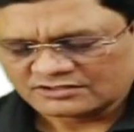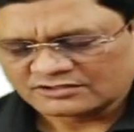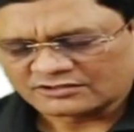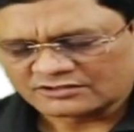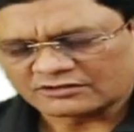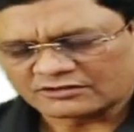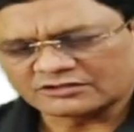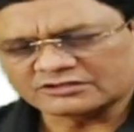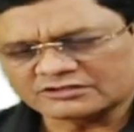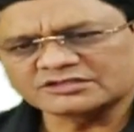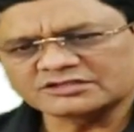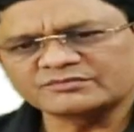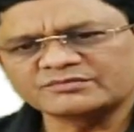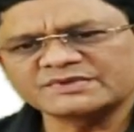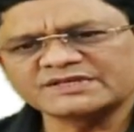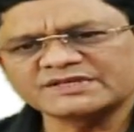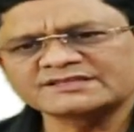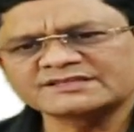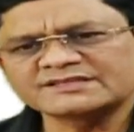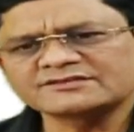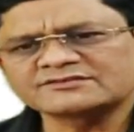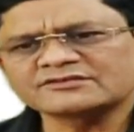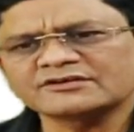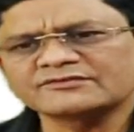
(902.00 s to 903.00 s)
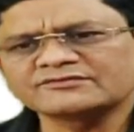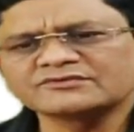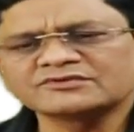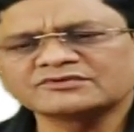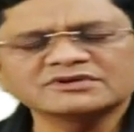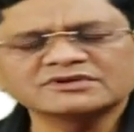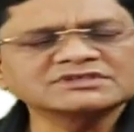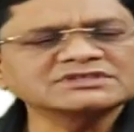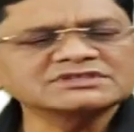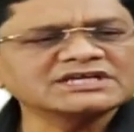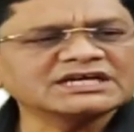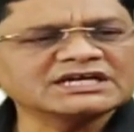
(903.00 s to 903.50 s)
on the basis of
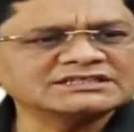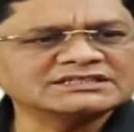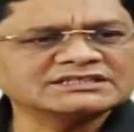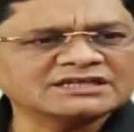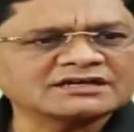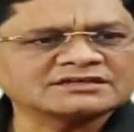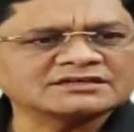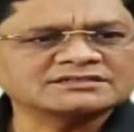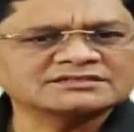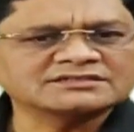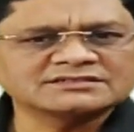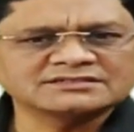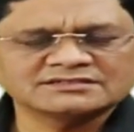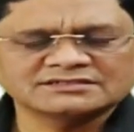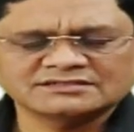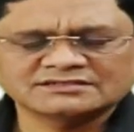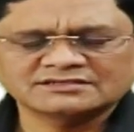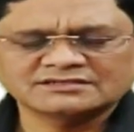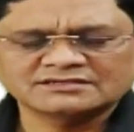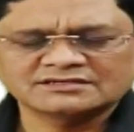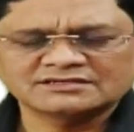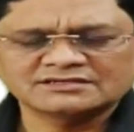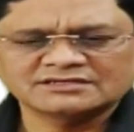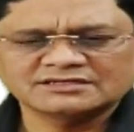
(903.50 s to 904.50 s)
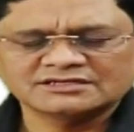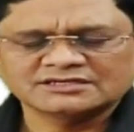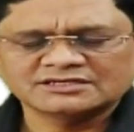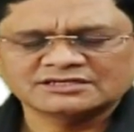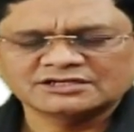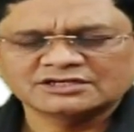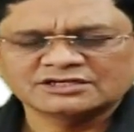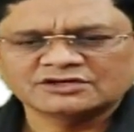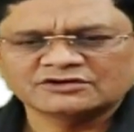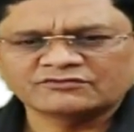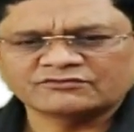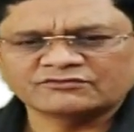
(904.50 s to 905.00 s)
good conduct
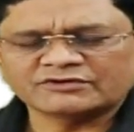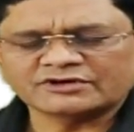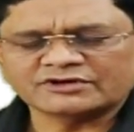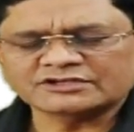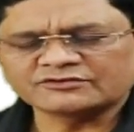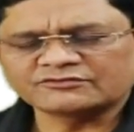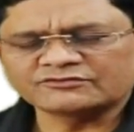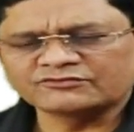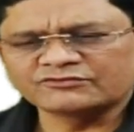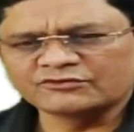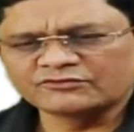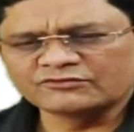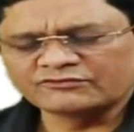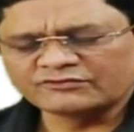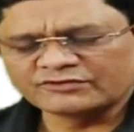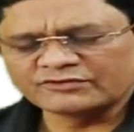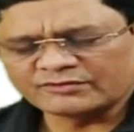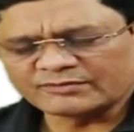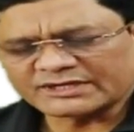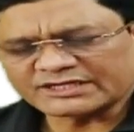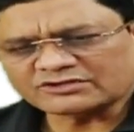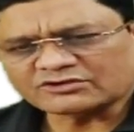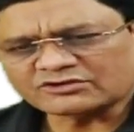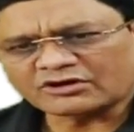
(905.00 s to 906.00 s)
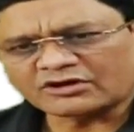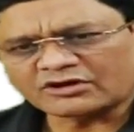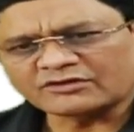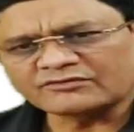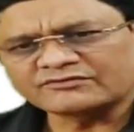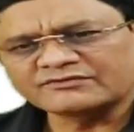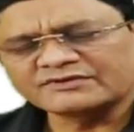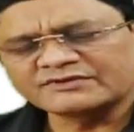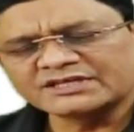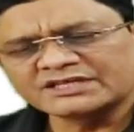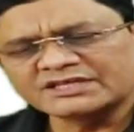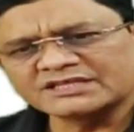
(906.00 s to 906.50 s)
for the fulfillment of
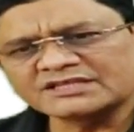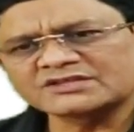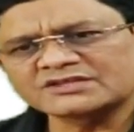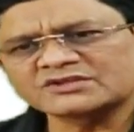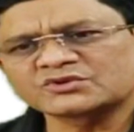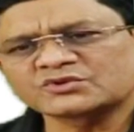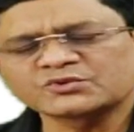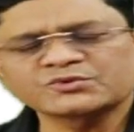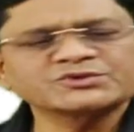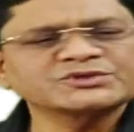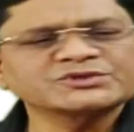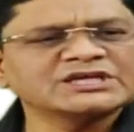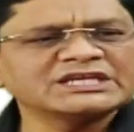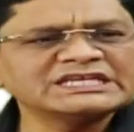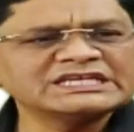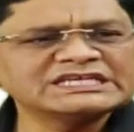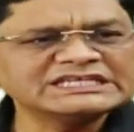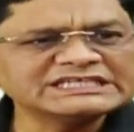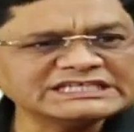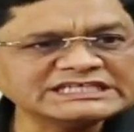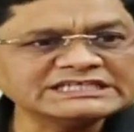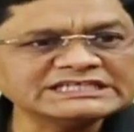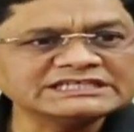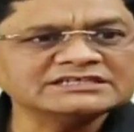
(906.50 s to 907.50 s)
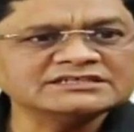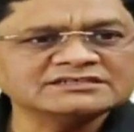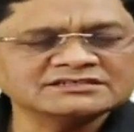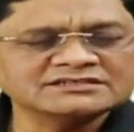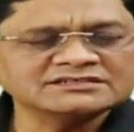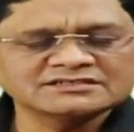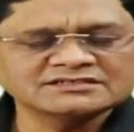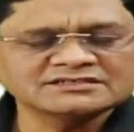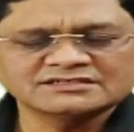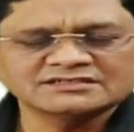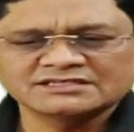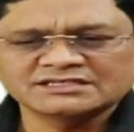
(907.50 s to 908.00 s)
his social need,
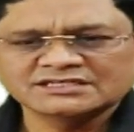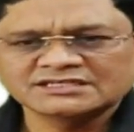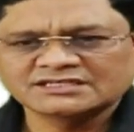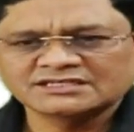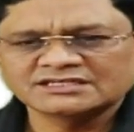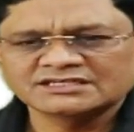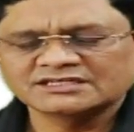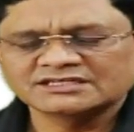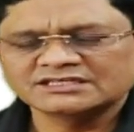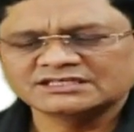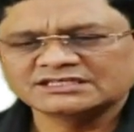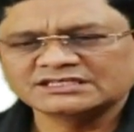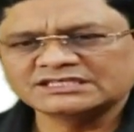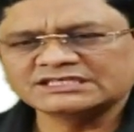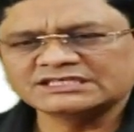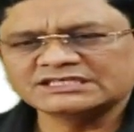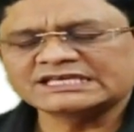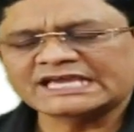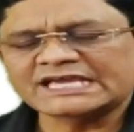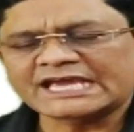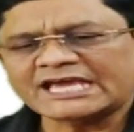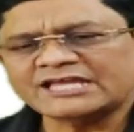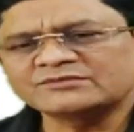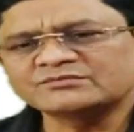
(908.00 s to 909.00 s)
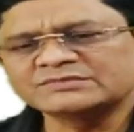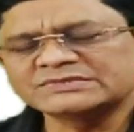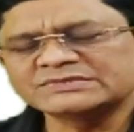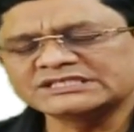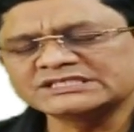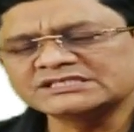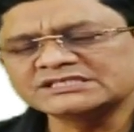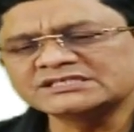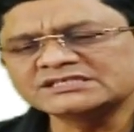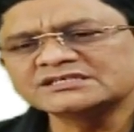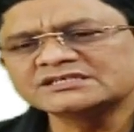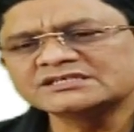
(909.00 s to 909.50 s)
he can
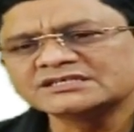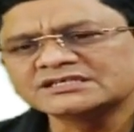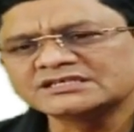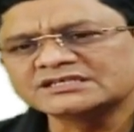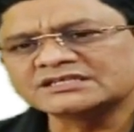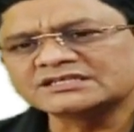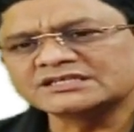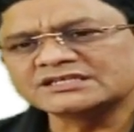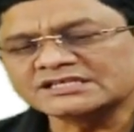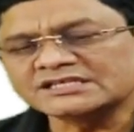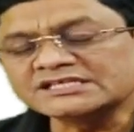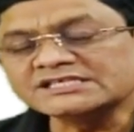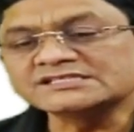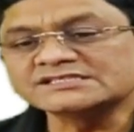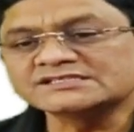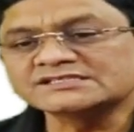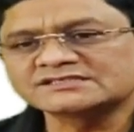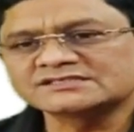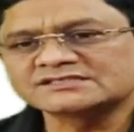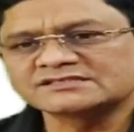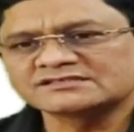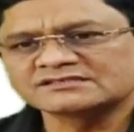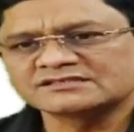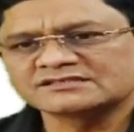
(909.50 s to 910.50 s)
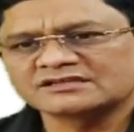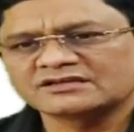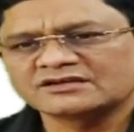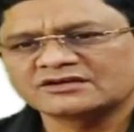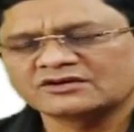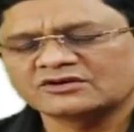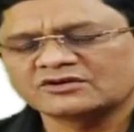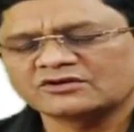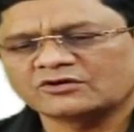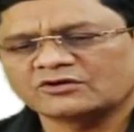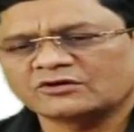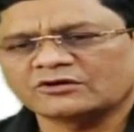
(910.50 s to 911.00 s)
be released
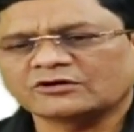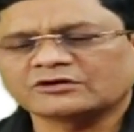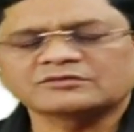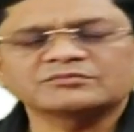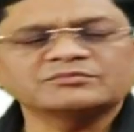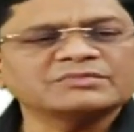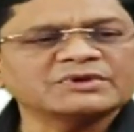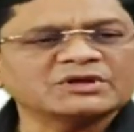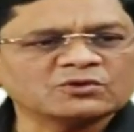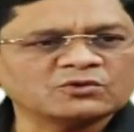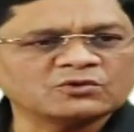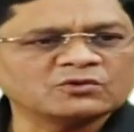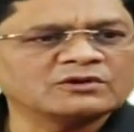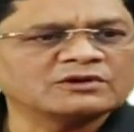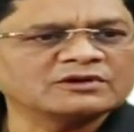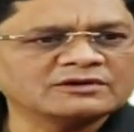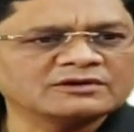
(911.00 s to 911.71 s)
on parole.